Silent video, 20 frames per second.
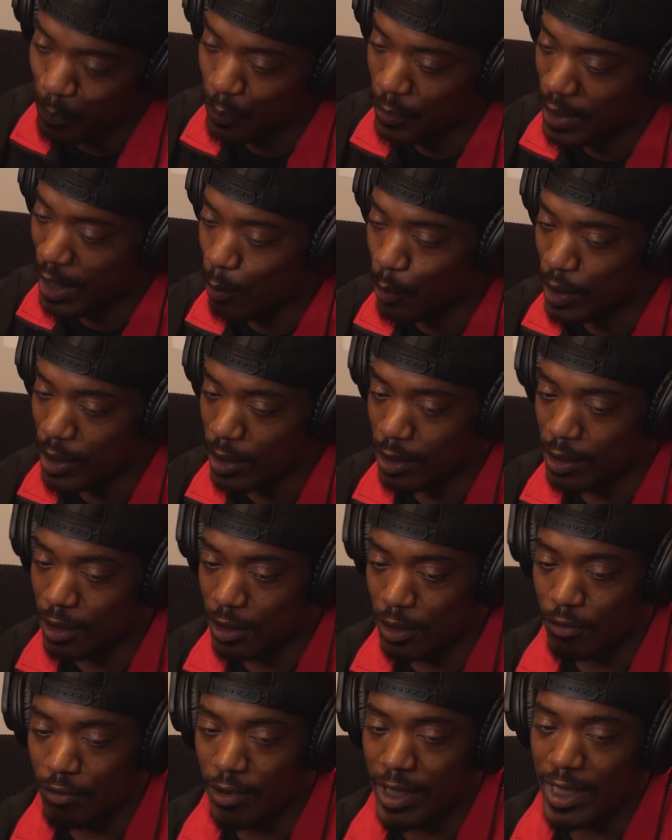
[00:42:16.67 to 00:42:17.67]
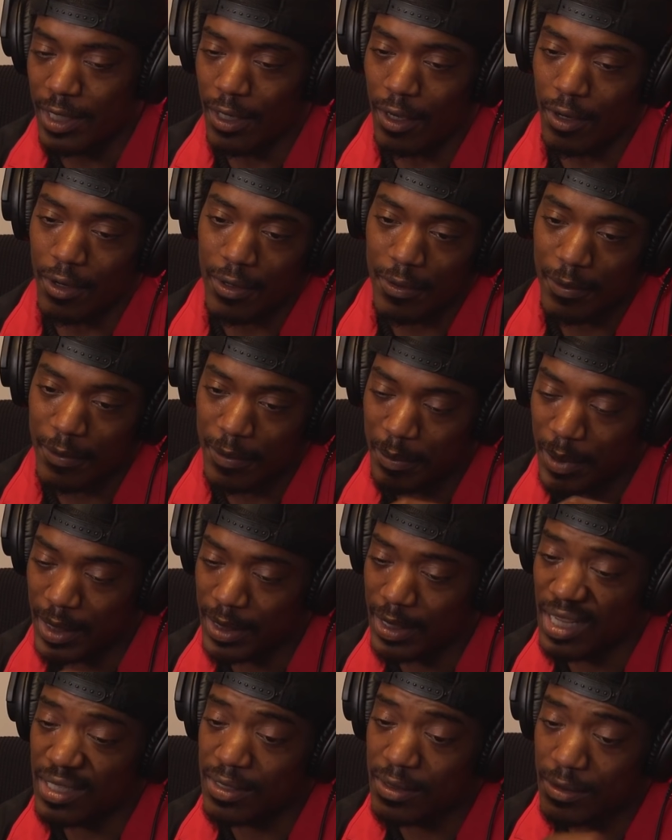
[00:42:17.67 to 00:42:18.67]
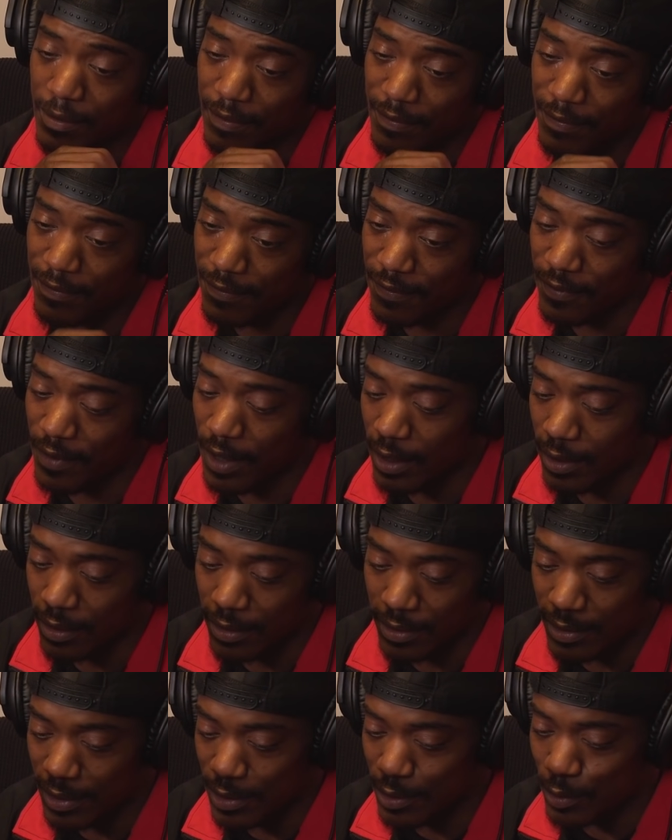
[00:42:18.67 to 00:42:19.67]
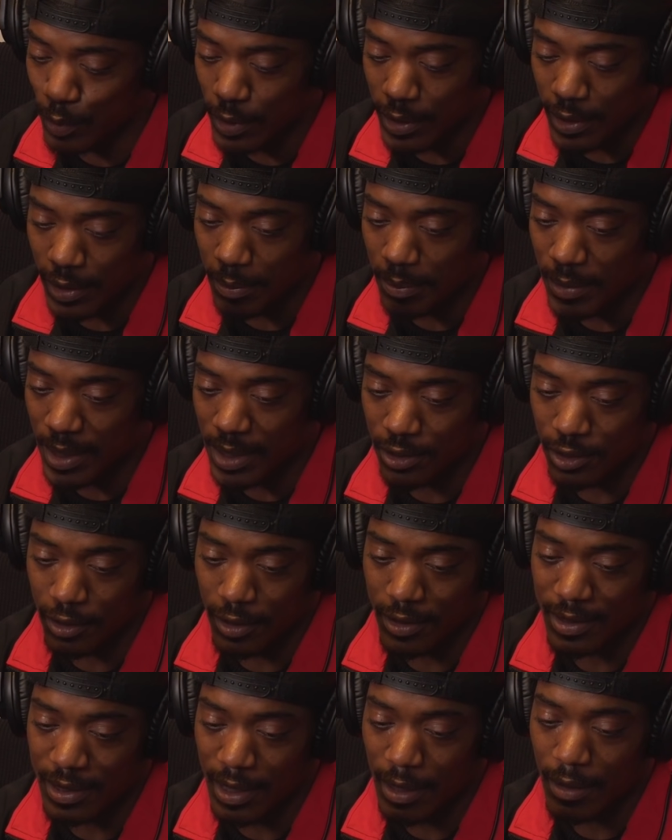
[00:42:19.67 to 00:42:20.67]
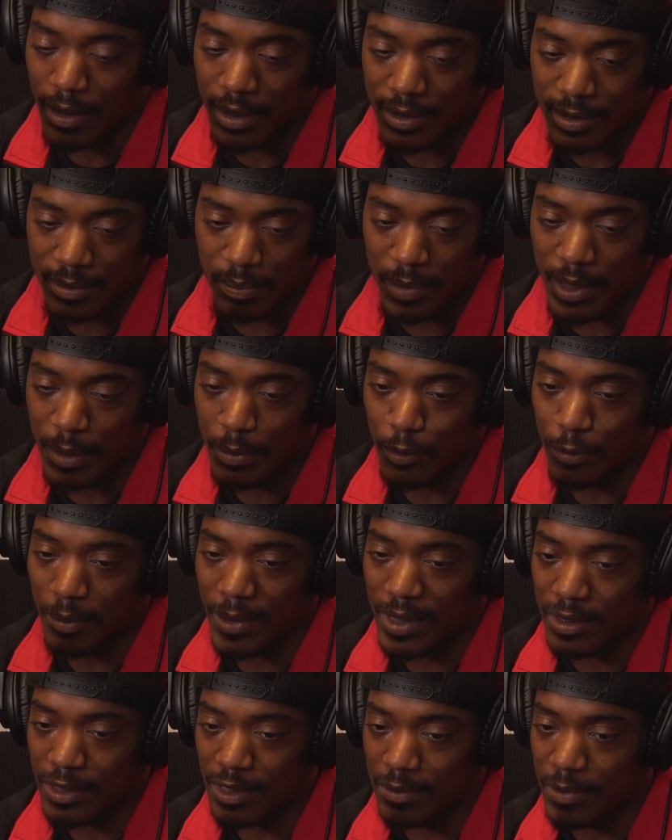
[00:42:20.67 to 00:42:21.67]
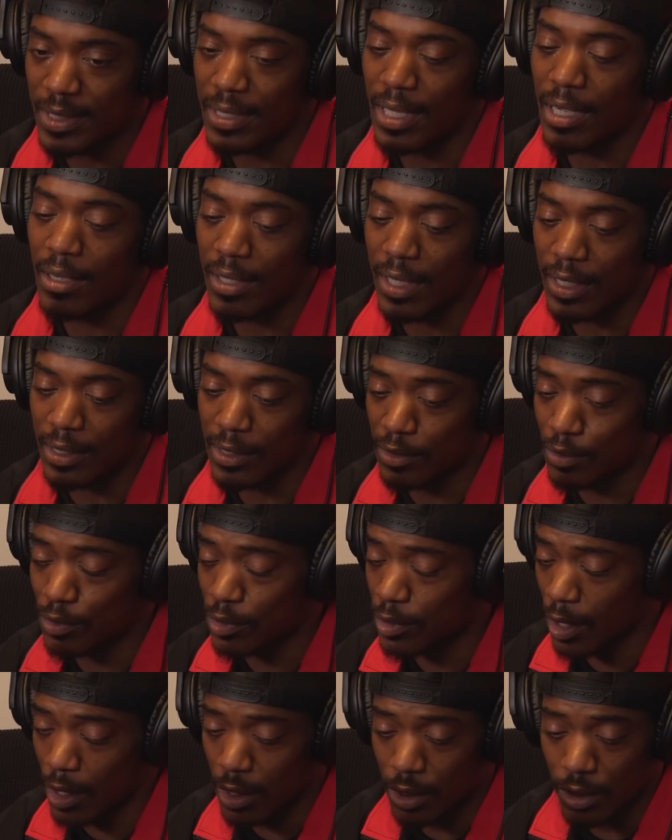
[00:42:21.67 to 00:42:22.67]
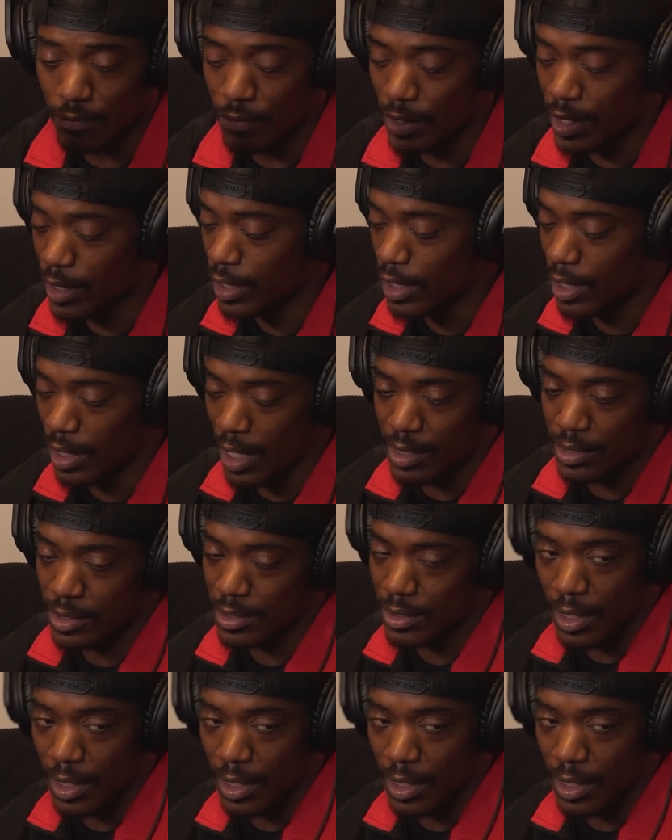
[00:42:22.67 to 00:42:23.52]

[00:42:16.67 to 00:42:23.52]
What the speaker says: That went under the radar, but that's fire. That's one of the best joints out. People message me now like, this was an underrated classic,